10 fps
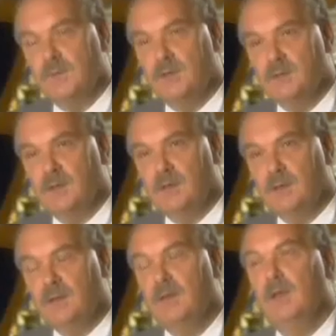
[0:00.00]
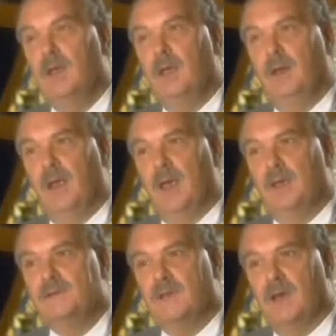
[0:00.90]
me, la la. And
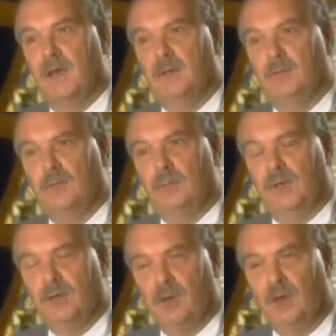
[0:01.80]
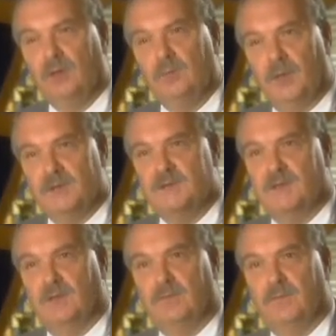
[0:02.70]
as I recalled
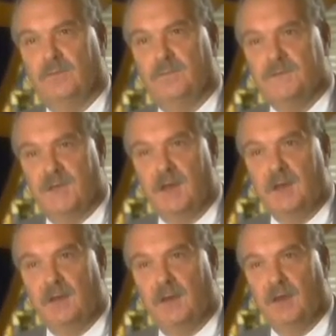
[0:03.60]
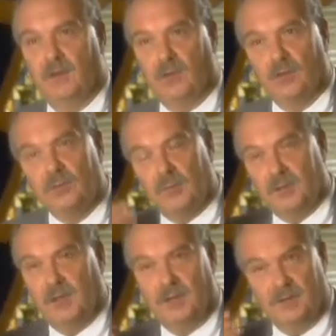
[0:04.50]
myself singing it and heard
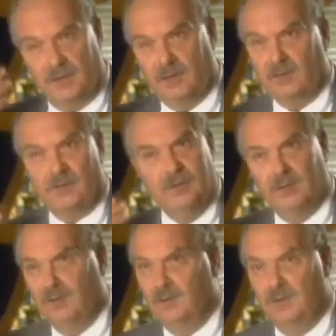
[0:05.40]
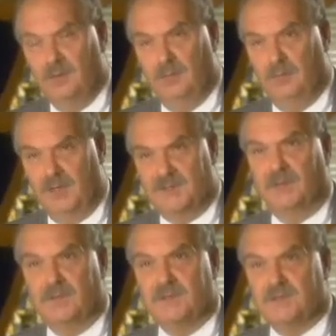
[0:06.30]
I could hear
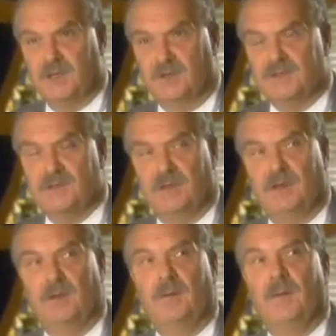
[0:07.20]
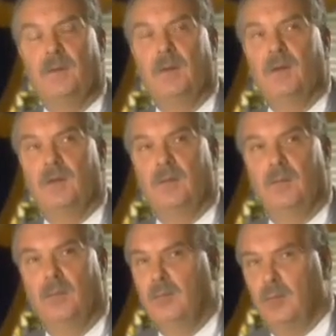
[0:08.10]
myself as a child singing it.
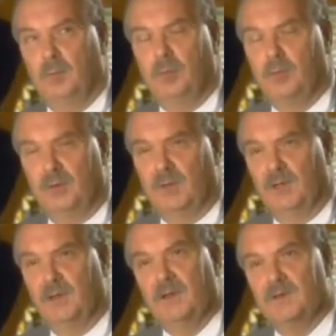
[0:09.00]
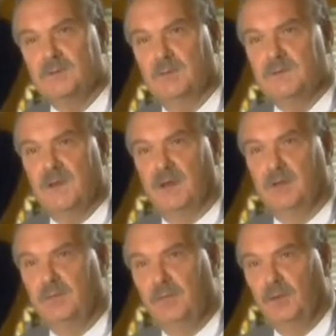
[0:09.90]
More important than anything else was that I
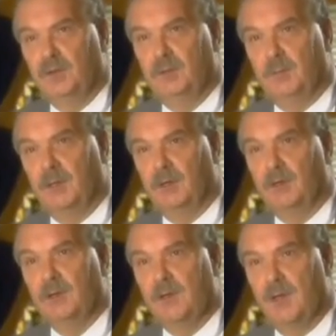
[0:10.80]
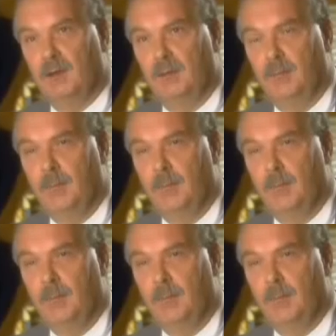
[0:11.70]
could feel it in my heart that